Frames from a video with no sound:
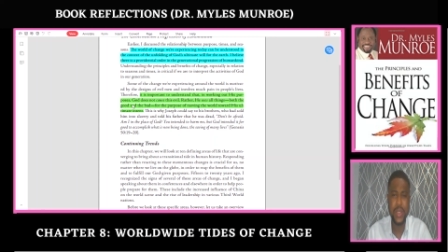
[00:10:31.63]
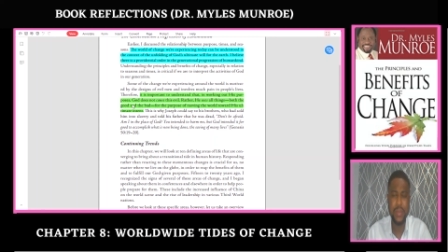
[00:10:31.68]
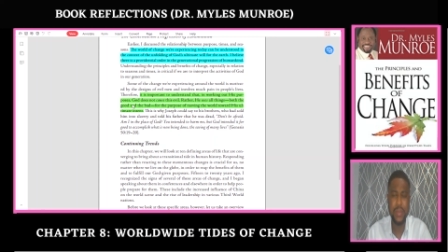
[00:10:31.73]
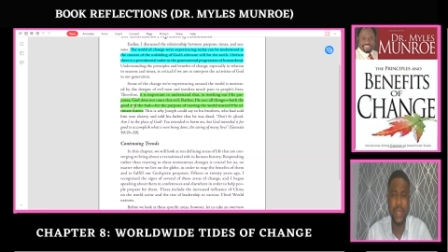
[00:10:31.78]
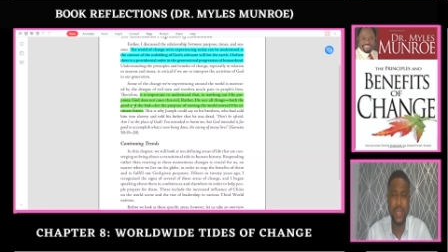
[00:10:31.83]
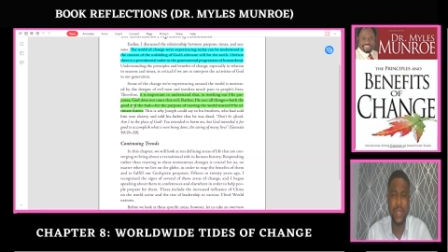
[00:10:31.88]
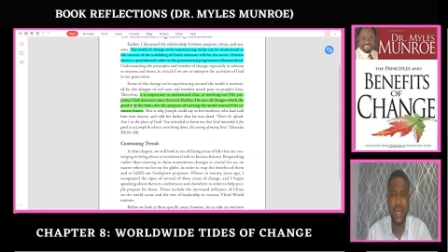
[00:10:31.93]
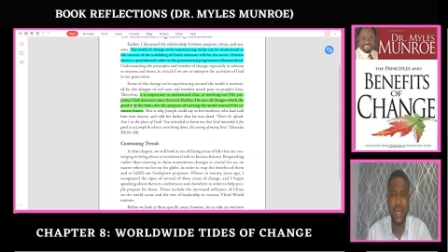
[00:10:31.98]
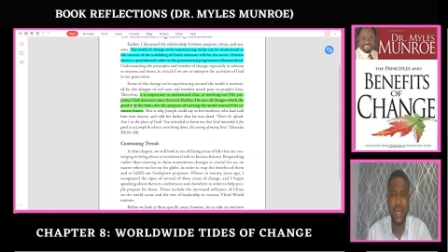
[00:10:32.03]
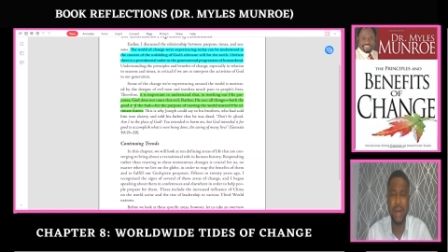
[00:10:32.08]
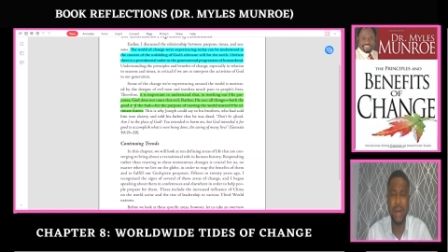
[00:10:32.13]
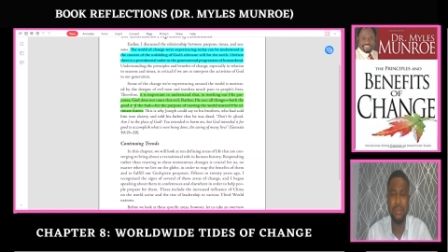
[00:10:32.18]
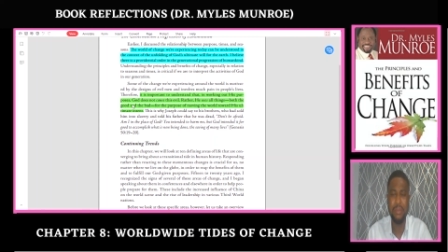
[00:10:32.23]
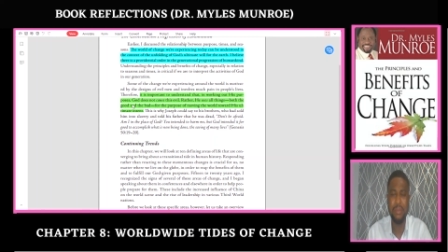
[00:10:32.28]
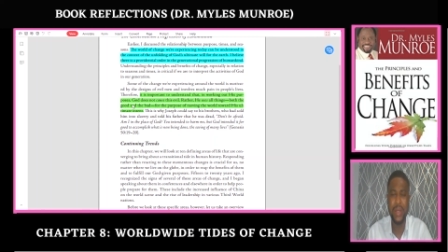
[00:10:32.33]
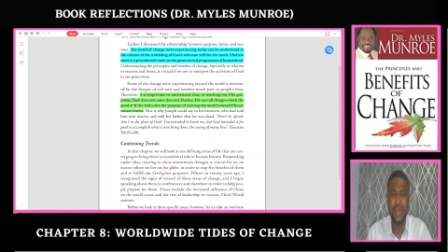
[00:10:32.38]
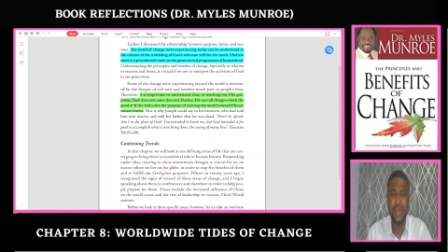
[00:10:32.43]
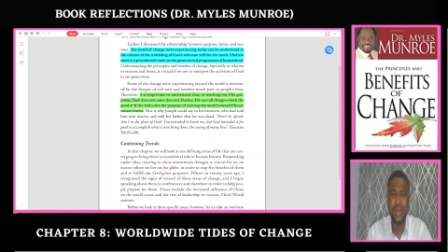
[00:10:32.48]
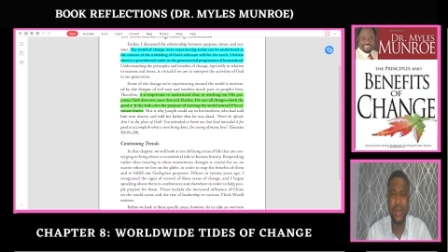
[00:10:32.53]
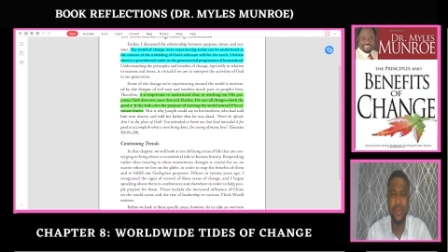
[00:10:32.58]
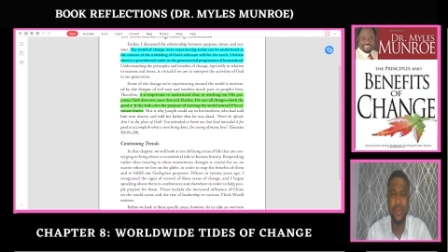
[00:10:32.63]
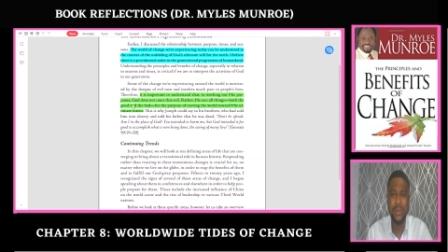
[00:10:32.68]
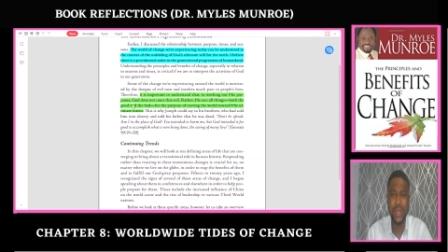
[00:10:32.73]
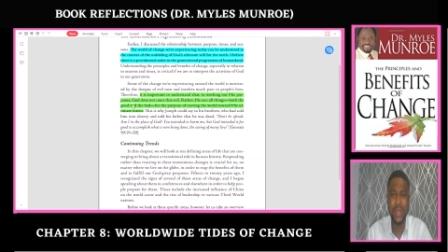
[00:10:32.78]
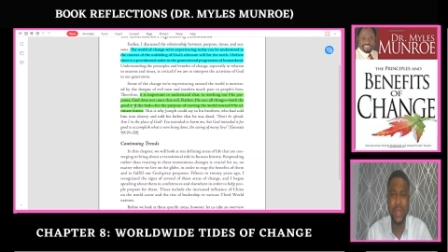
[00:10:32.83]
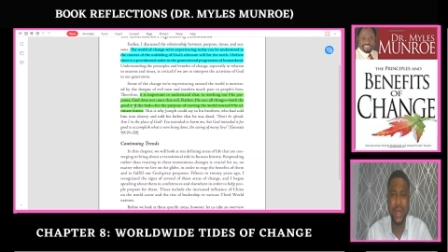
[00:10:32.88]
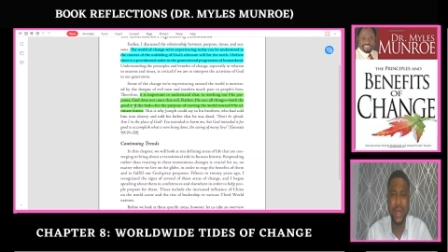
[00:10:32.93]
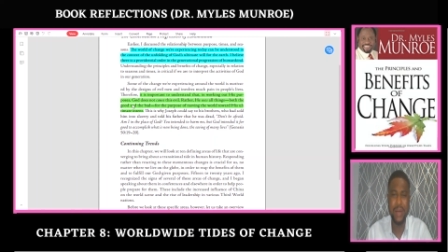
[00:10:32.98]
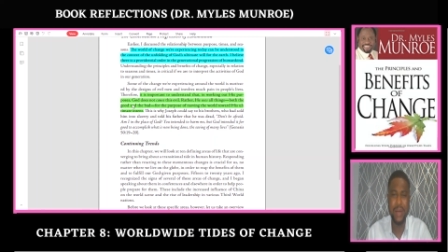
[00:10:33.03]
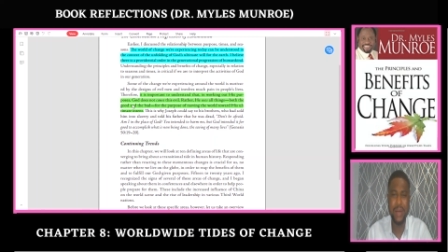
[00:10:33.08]
become,
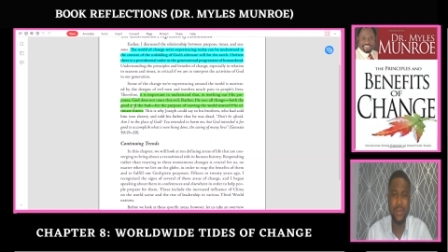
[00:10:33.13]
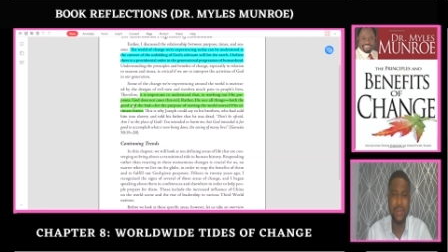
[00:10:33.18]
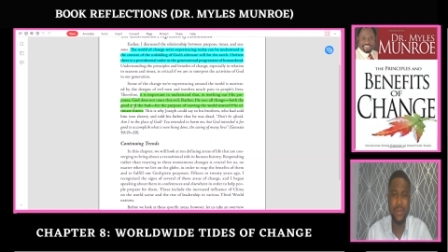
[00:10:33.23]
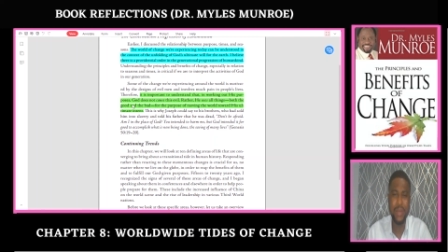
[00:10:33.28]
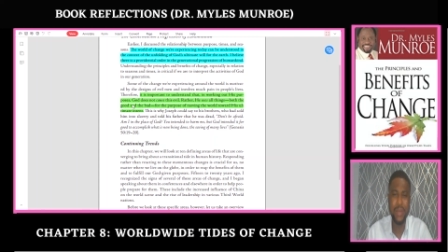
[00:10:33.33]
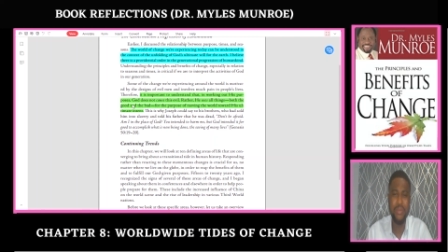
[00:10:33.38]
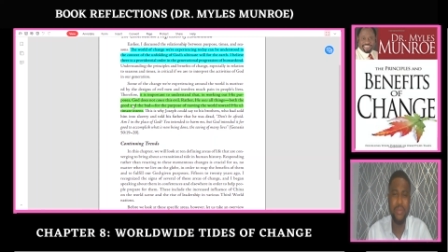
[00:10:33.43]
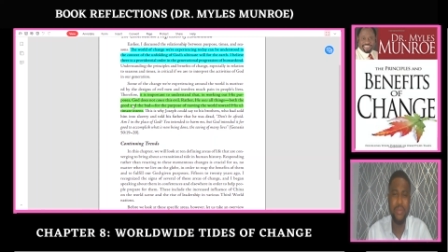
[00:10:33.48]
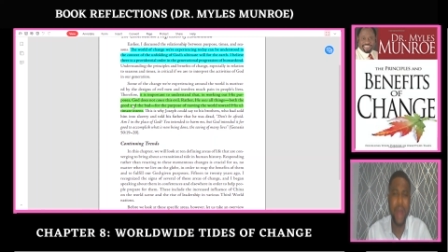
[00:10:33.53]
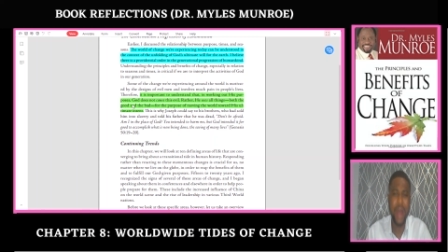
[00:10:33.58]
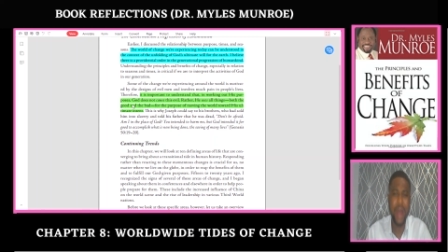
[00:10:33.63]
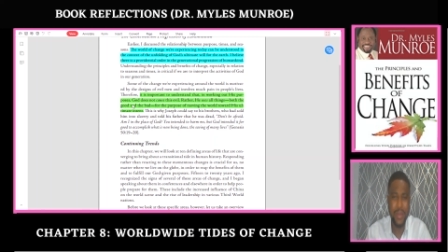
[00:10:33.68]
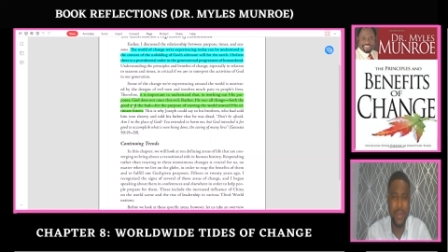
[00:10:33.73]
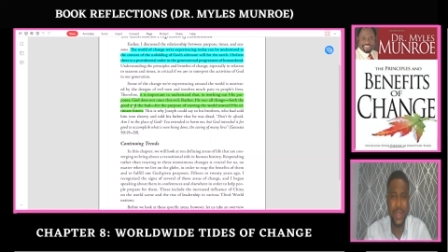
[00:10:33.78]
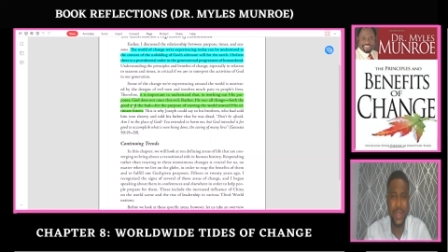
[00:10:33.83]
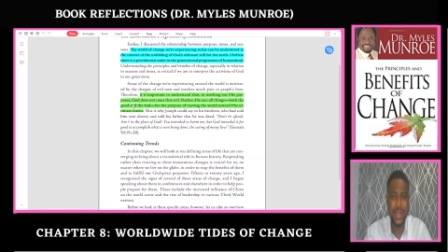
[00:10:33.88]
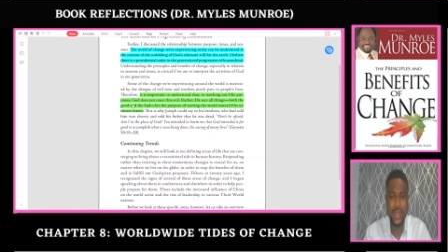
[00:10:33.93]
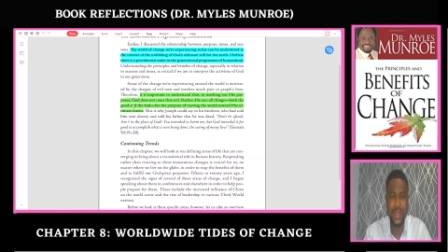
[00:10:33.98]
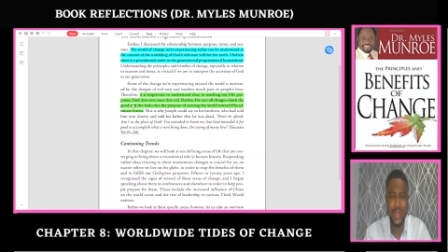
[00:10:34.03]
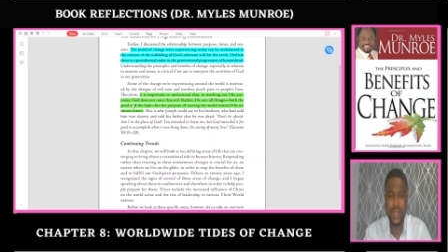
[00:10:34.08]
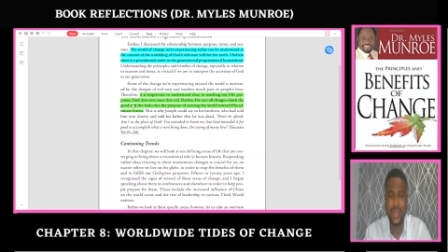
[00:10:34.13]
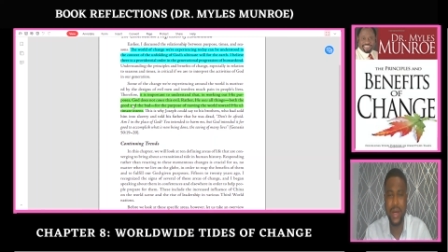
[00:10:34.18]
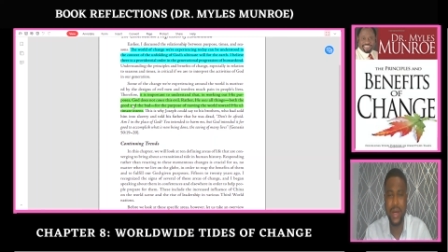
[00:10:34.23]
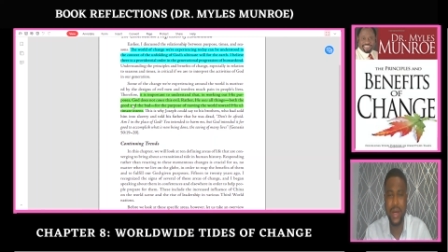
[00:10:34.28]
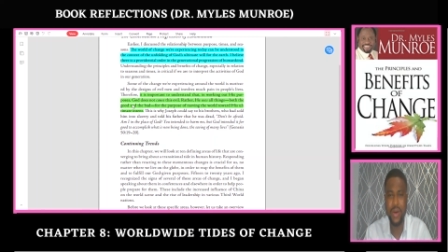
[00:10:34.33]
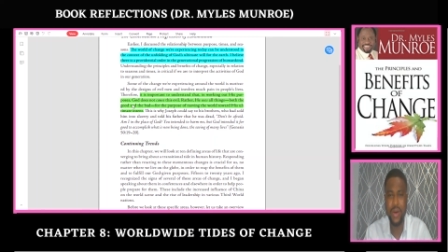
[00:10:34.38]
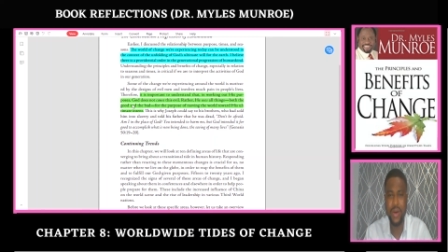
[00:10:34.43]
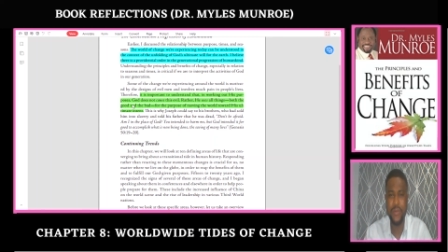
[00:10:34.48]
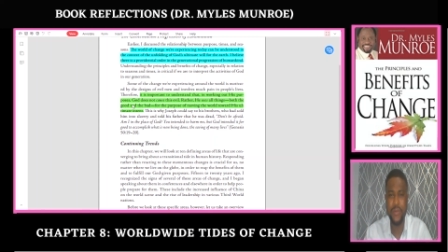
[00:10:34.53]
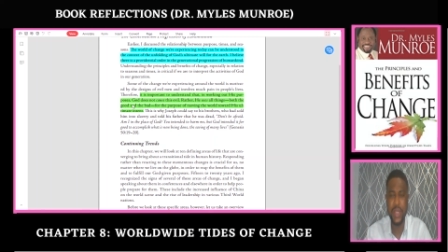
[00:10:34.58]
become the prime minister
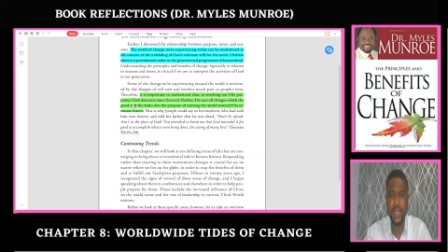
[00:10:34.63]
of